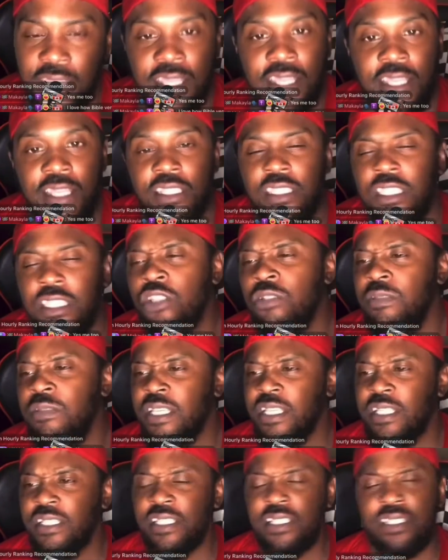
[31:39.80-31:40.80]
excuse me,
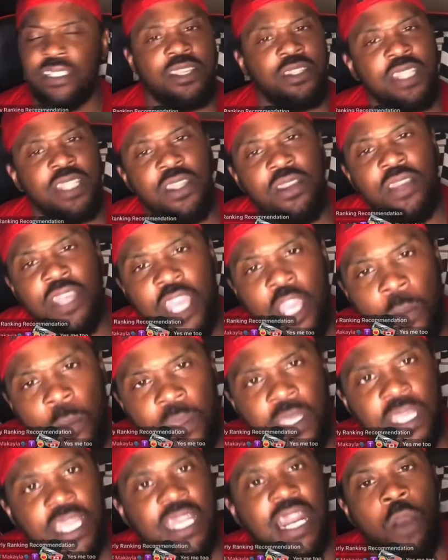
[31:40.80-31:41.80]
is it, do you think you can help me?
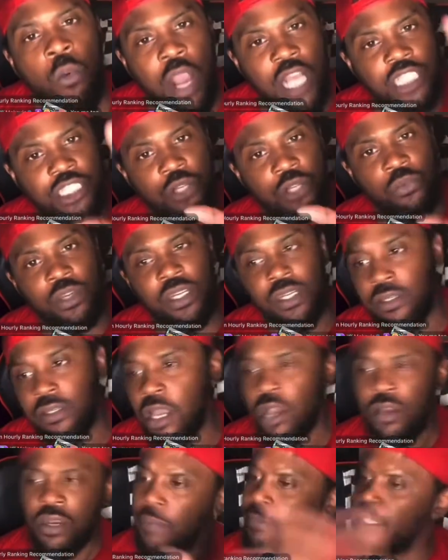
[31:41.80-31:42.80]
Can I wash your window?
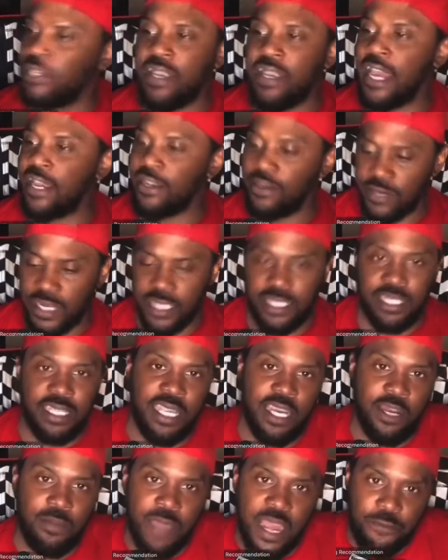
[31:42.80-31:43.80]
No, no, man, you ain't got to do nothing
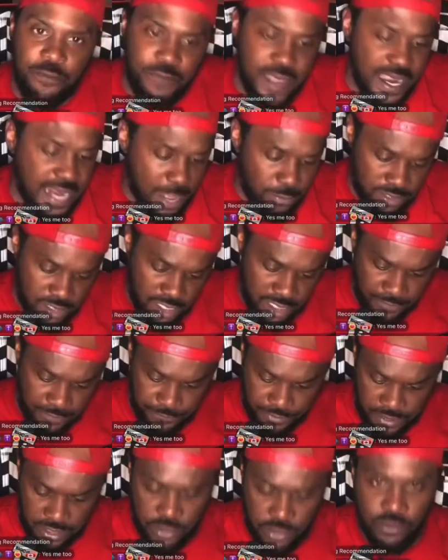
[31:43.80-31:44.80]
here. Matter of fact, I was looking
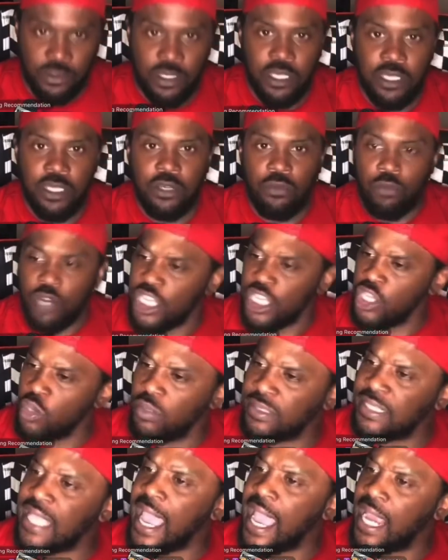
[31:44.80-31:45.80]
for you. Where you
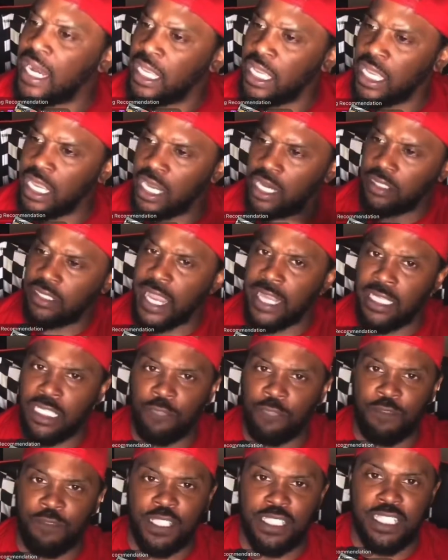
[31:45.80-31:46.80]
was at? Here, take
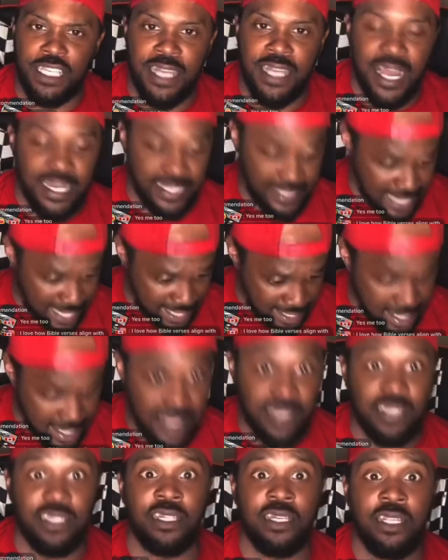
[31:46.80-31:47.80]
this $15. And they
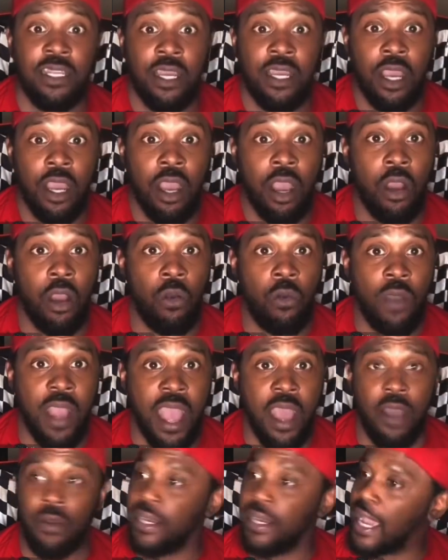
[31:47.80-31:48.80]
look oh,
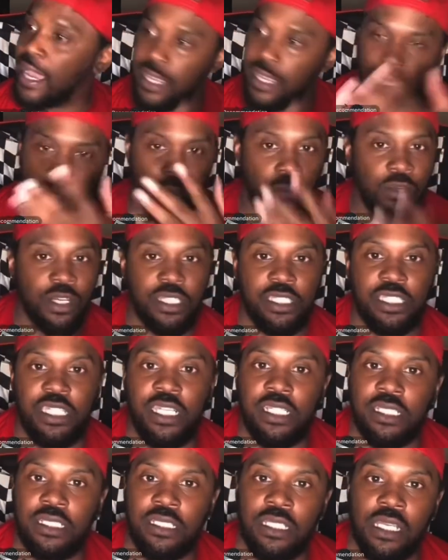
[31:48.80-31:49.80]
wow. And I hit them with a
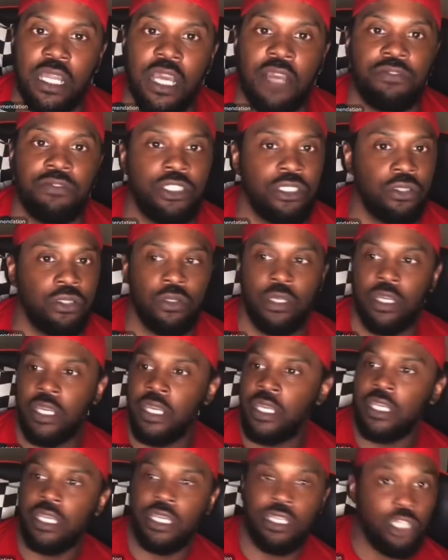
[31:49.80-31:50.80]
Jesus loves you.
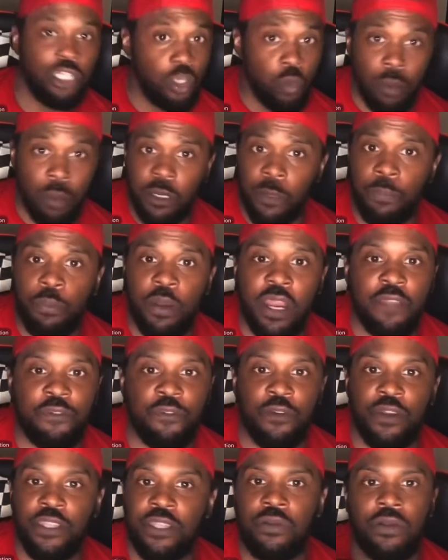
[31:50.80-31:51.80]
Do you want me to pray
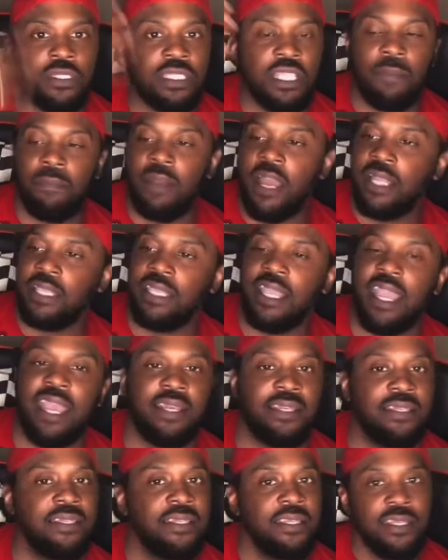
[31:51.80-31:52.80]
for you or something like that?
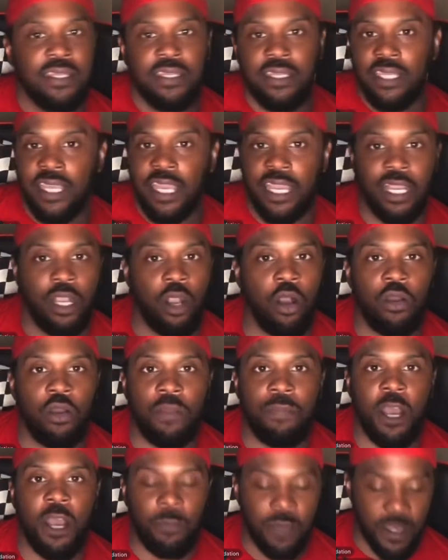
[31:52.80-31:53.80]
And and go on
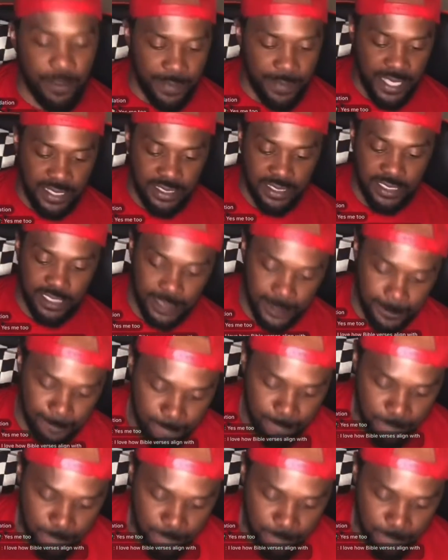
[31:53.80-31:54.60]
about my business.